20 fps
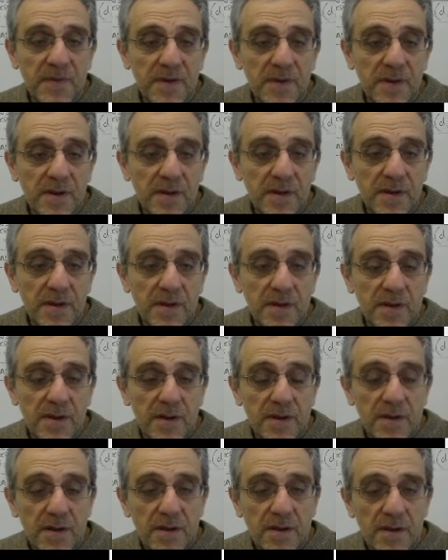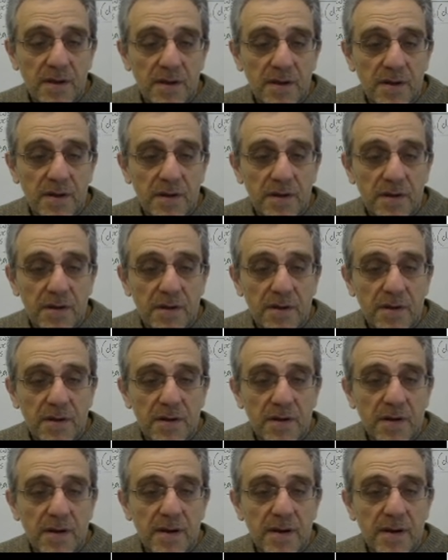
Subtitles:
[no speech]